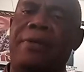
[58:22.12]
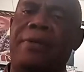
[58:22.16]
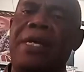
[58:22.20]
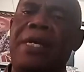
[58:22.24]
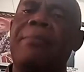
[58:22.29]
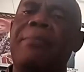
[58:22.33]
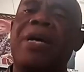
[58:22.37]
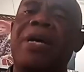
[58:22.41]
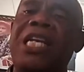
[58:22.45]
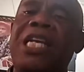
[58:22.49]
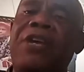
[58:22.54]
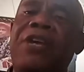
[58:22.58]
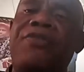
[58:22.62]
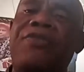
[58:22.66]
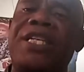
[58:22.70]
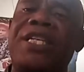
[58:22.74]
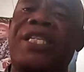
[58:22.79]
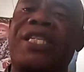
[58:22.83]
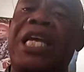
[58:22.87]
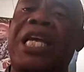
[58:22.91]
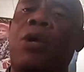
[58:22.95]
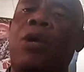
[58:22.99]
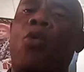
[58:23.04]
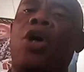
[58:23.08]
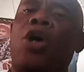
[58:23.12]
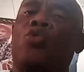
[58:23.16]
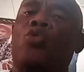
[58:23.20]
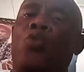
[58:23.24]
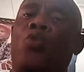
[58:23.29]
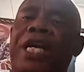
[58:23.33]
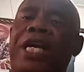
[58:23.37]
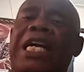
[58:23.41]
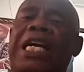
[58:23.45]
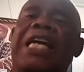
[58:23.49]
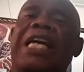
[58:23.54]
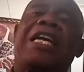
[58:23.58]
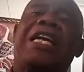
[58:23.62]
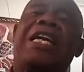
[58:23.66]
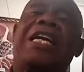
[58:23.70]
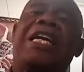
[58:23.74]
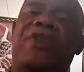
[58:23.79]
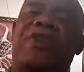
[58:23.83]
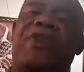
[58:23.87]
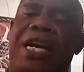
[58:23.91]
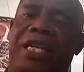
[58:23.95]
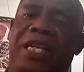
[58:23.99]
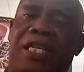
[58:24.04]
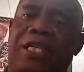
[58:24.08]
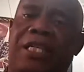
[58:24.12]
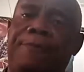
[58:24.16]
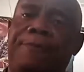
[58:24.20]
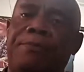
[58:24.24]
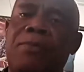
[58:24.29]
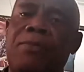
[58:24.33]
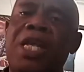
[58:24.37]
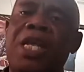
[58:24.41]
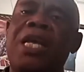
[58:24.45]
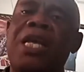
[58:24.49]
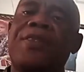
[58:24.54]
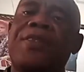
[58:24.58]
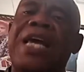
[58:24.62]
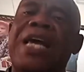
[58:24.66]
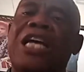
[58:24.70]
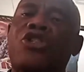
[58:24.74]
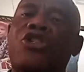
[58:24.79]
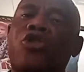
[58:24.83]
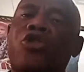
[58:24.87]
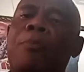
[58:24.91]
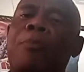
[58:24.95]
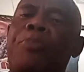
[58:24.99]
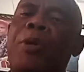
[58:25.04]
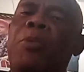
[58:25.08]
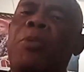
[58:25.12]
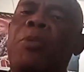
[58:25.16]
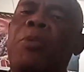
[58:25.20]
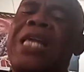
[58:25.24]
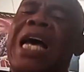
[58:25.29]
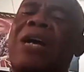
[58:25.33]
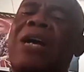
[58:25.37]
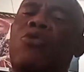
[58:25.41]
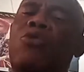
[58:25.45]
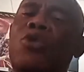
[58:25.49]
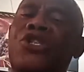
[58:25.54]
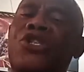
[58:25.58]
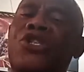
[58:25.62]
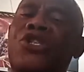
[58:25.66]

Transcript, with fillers: Mm. But if it's a want, we can advise. There are some people that could